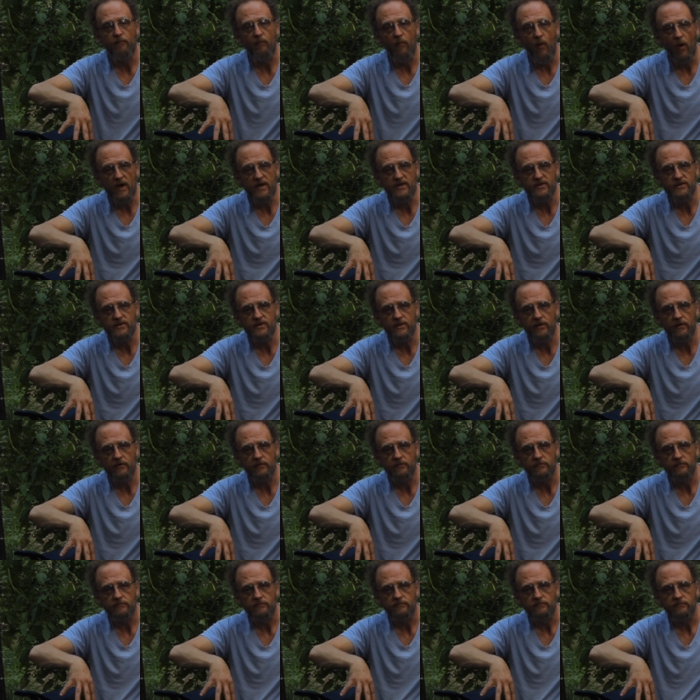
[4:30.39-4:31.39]
moisture,
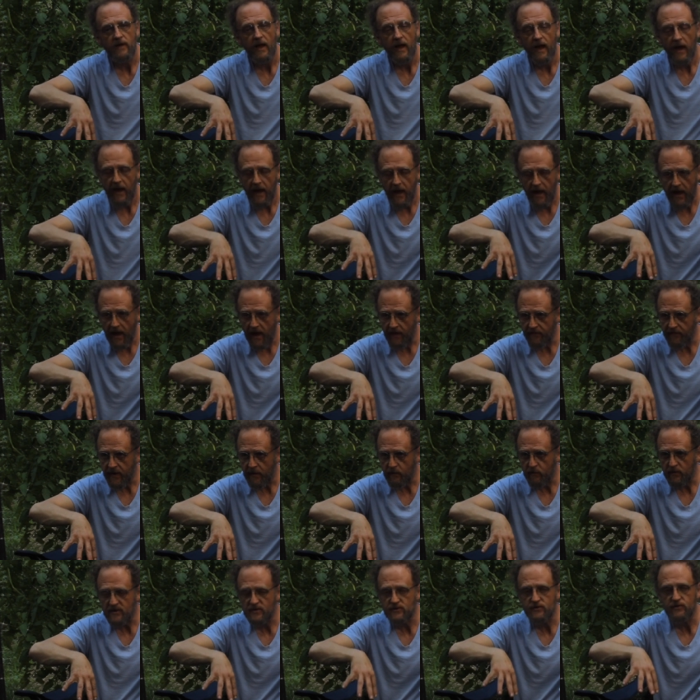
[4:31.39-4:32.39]
and
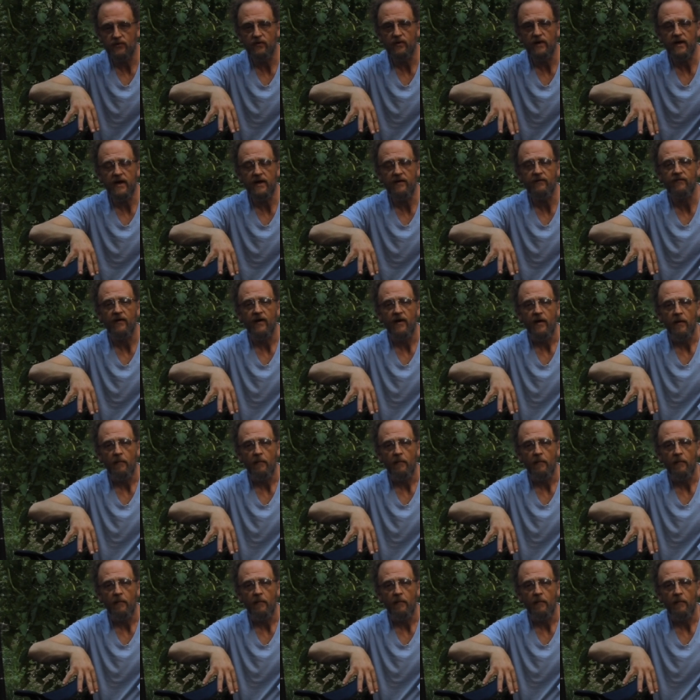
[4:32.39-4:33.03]
they retrieve